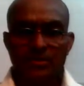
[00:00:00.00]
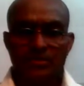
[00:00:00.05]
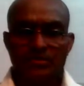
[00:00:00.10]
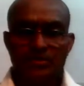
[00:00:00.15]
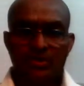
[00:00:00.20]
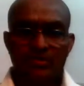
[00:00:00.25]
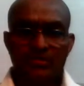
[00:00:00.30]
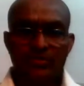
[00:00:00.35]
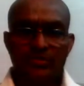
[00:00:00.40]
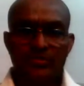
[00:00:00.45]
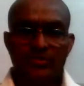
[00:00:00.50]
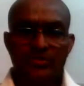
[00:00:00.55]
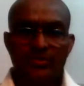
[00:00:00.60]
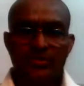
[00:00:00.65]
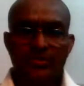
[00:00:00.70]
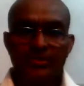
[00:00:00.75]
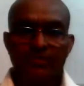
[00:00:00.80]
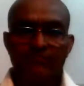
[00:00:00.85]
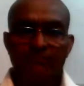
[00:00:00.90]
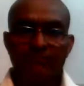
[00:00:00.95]
So
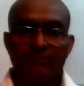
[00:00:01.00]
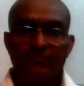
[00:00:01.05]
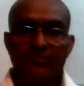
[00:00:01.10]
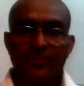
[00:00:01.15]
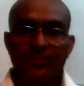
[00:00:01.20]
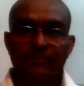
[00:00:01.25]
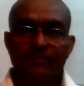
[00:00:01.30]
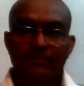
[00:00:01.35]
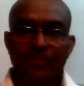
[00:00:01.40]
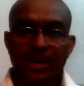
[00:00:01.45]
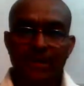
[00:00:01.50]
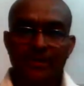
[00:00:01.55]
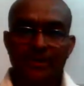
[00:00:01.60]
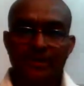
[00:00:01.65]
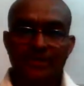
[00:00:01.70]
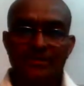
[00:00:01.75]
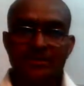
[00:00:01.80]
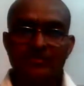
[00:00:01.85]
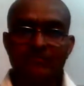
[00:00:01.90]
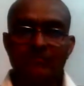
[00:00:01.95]
if a
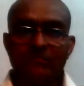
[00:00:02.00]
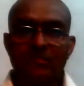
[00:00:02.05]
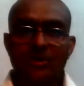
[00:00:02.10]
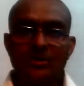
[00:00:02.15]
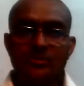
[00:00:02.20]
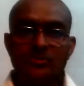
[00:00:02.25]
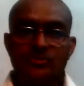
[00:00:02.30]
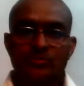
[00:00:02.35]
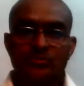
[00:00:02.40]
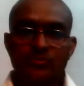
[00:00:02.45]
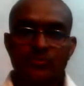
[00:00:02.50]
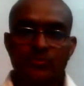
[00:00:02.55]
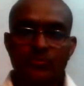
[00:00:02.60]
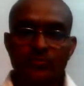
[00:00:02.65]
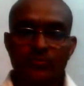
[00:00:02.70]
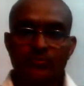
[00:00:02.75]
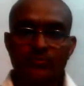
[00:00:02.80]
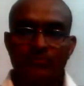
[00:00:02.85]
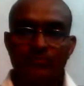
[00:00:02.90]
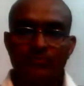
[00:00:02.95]
partnership wants to
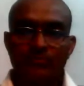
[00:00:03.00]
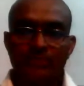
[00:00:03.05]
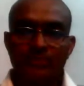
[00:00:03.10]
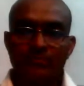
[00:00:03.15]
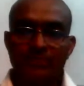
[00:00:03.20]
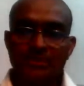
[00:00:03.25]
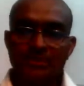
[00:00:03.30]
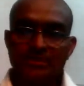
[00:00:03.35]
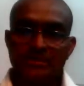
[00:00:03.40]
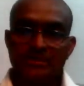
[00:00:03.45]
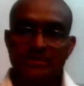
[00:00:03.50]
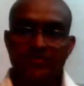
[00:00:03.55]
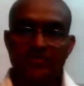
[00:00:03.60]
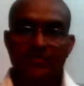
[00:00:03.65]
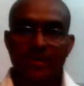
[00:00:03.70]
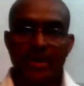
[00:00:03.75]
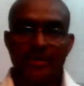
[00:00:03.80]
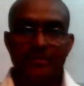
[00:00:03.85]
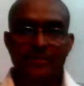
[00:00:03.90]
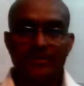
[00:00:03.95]
do the business
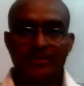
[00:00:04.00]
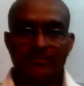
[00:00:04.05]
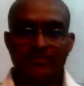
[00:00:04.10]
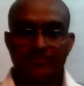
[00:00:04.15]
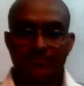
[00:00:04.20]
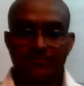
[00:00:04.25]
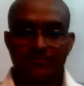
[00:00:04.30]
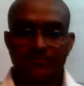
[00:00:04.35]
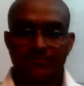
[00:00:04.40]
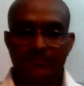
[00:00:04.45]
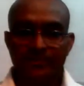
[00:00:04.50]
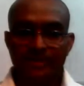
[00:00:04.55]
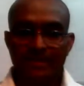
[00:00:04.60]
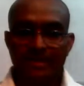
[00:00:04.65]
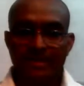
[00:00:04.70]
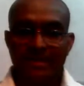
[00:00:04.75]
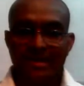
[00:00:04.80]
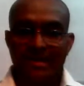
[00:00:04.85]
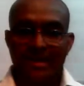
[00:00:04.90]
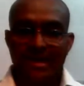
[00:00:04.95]
of banking
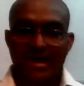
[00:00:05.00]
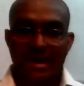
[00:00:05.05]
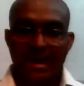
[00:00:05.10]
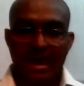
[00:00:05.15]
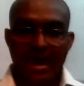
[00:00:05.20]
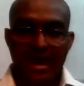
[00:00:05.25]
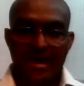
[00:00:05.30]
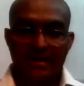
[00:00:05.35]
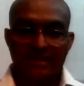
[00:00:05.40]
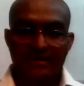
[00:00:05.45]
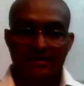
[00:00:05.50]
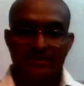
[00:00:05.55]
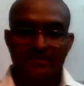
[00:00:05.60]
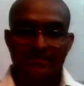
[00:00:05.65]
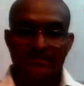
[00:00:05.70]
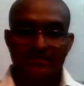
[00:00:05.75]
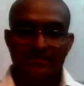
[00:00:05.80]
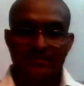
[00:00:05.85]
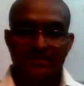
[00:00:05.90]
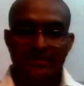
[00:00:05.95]
and
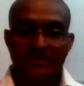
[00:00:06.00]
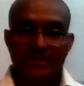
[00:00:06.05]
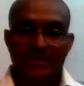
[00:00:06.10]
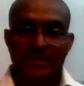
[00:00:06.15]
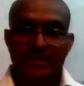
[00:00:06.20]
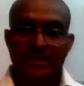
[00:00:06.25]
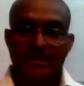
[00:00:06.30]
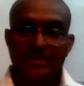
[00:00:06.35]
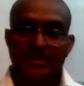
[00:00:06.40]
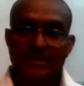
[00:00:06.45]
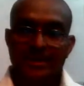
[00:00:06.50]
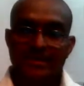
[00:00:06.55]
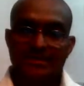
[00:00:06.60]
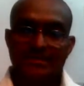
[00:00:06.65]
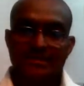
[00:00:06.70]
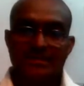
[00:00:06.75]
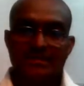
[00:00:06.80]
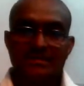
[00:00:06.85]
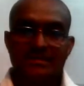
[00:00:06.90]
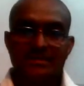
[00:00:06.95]
it
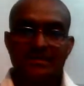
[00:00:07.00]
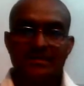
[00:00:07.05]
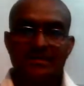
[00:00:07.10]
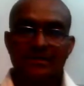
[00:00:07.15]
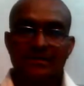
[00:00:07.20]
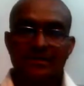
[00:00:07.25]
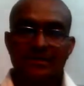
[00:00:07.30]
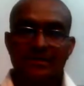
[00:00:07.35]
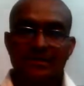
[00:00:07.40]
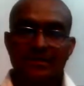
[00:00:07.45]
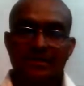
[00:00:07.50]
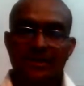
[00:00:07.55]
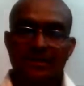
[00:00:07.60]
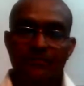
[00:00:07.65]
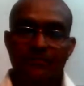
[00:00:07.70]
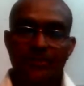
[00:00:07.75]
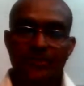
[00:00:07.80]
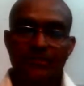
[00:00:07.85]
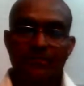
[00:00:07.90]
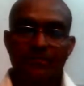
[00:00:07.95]
consists
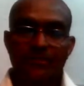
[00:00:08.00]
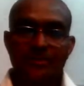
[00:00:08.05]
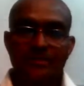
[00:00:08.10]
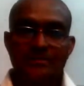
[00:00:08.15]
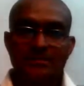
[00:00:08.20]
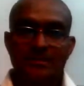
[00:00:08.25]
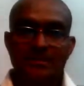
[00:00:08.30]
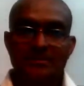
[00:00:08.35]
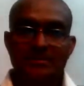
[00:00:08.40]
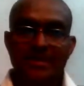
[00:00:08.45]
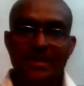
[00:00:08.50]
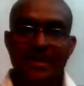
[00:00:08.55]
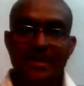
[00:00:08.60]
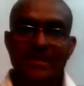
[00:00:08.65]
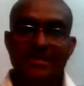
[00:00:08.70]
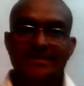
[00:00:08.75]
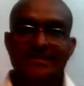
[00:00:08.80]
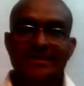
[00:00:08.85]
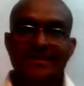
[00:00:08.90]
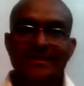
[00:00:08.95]
number of persons
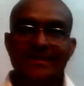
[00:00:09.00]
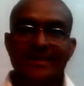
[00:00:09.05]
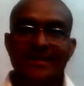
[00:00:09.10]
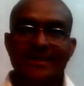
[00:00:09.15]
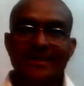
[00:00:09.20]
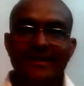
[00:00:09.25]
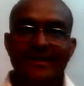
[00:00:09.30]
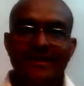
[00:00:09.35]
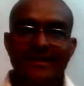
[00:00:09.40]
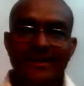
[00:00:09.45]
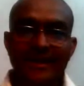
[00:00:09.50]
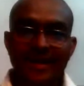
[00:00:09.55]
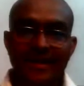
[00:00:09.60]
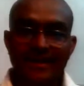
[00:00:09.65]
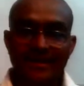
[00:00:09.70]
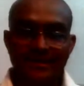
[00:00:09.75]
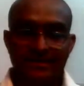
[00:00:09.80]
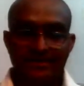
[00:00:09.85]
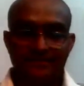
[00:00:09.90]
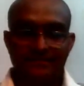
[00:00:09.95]
exceeding
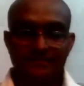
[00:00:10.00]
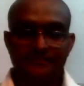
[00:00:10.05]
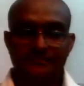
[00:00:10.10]
10,